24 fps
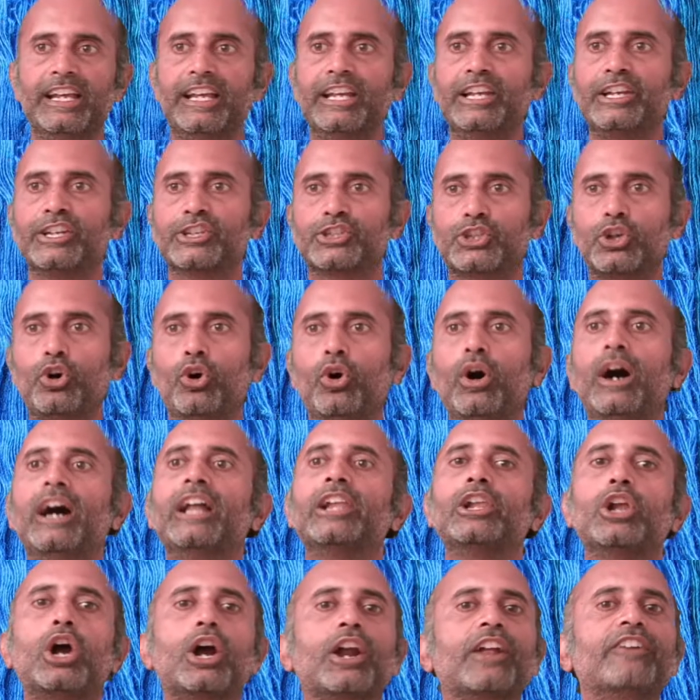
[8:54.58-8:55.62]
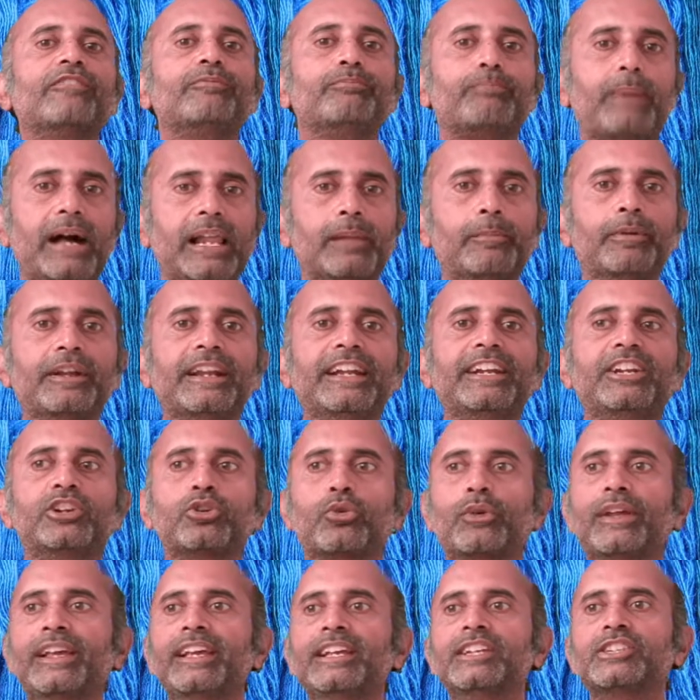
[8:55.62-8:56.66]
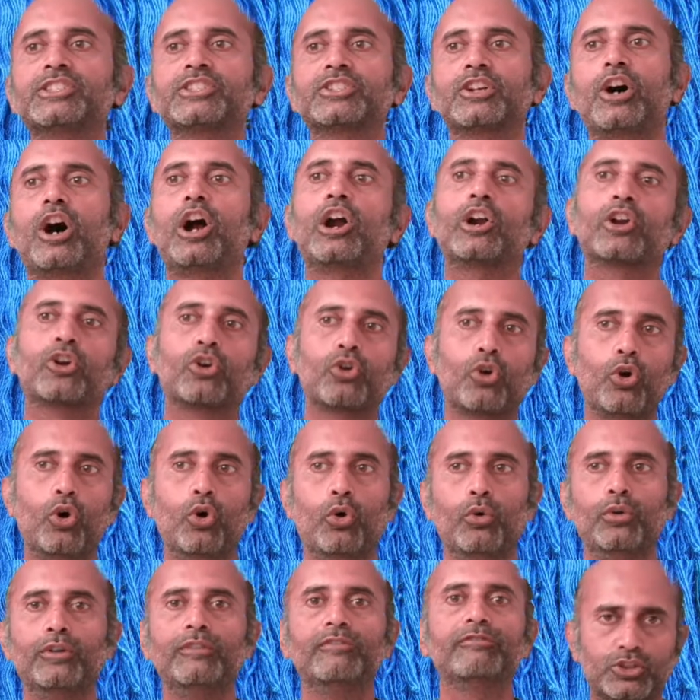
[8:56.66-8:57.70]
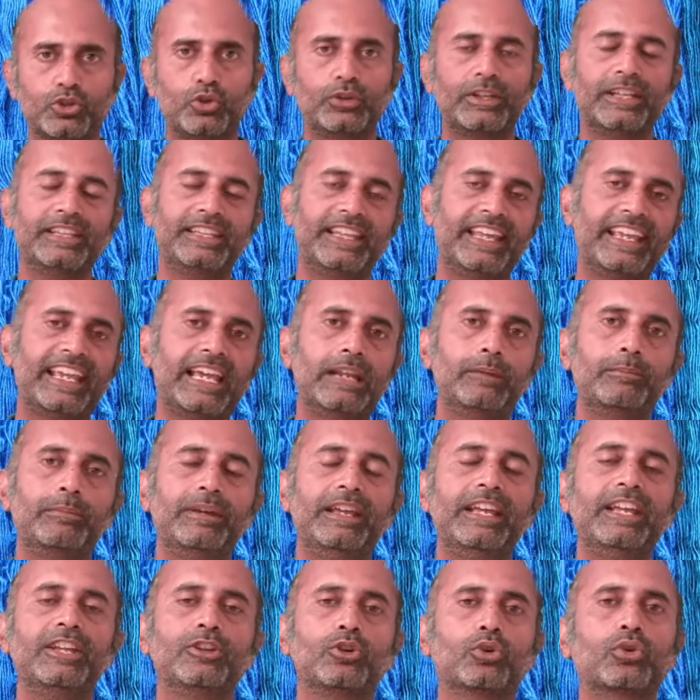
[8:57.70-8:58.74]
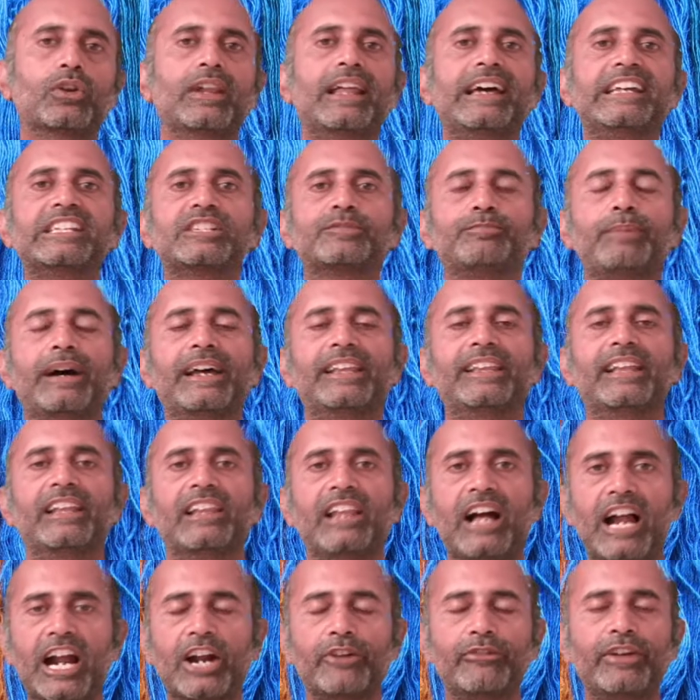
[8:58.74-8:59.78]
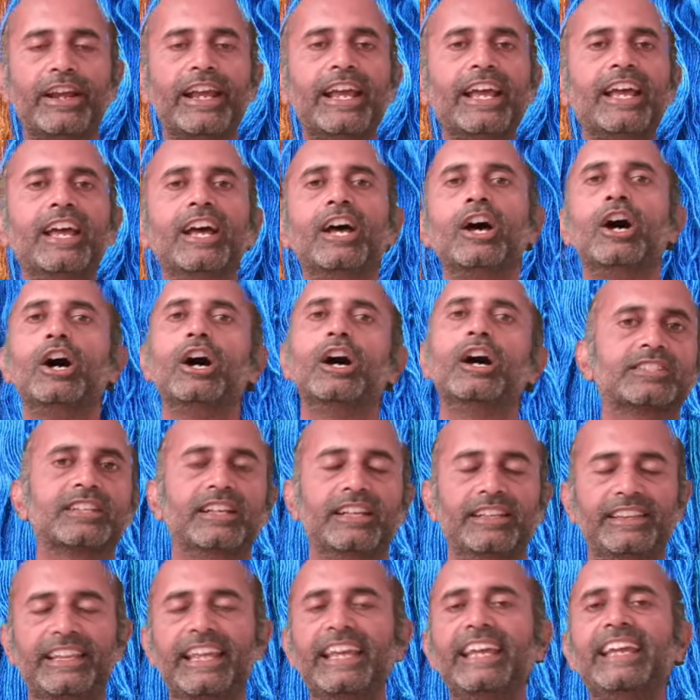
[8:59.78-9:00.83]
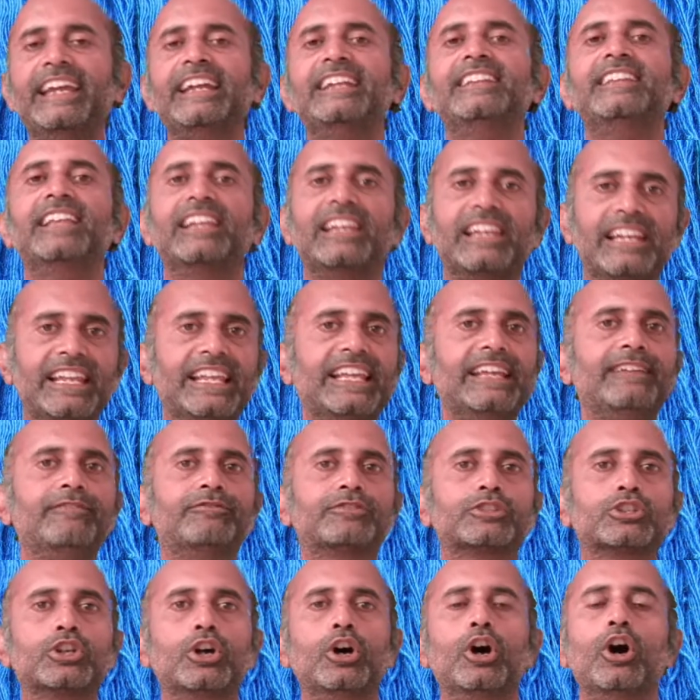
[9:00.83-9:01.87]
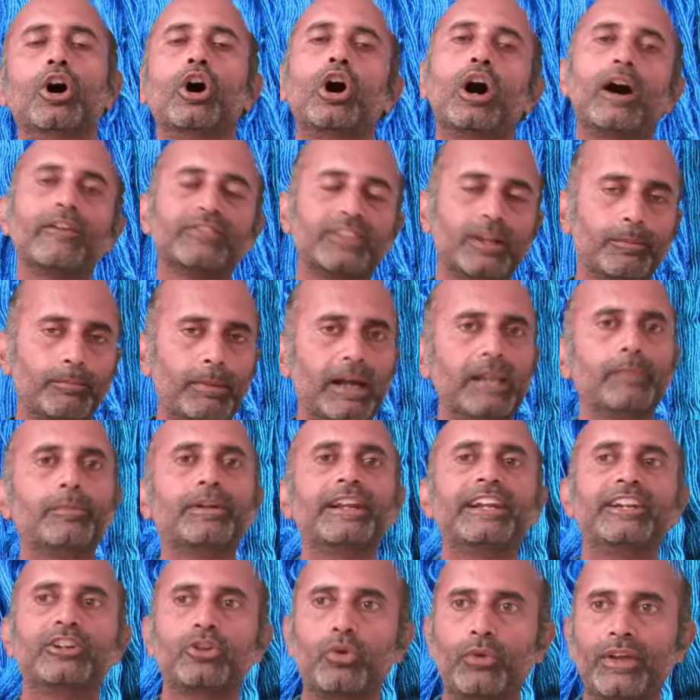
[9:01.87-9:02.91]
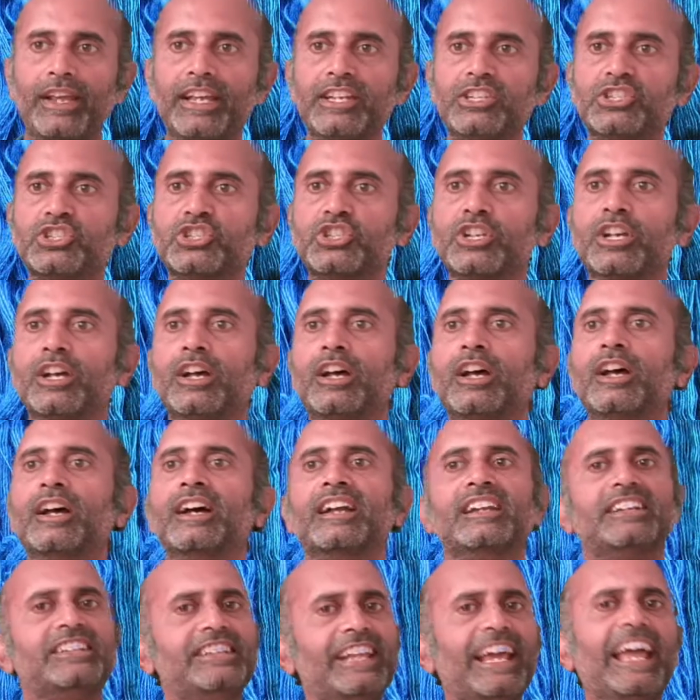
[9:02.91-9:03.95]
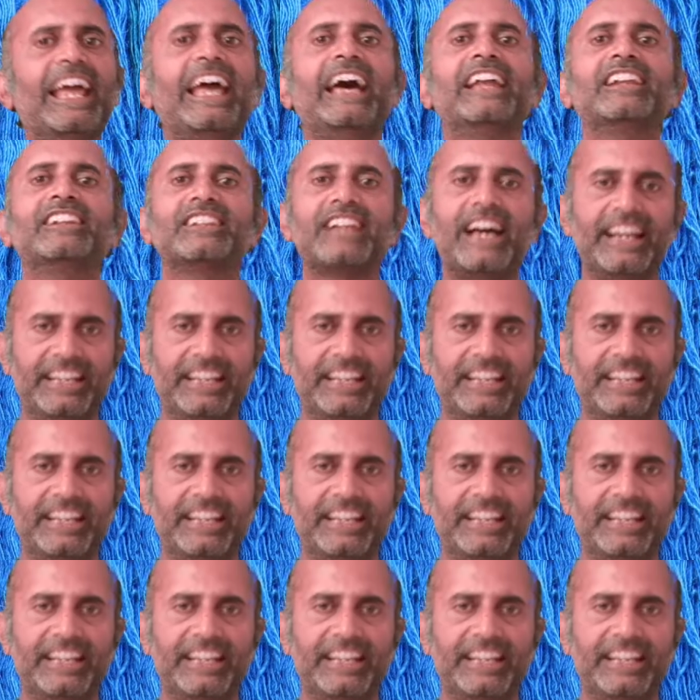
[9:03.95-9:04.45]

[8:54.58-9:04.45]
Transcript: So a lot of mulberry trees are grown so that they can be utilized by the larvae. They eat the leaves of the mulberry trees day and night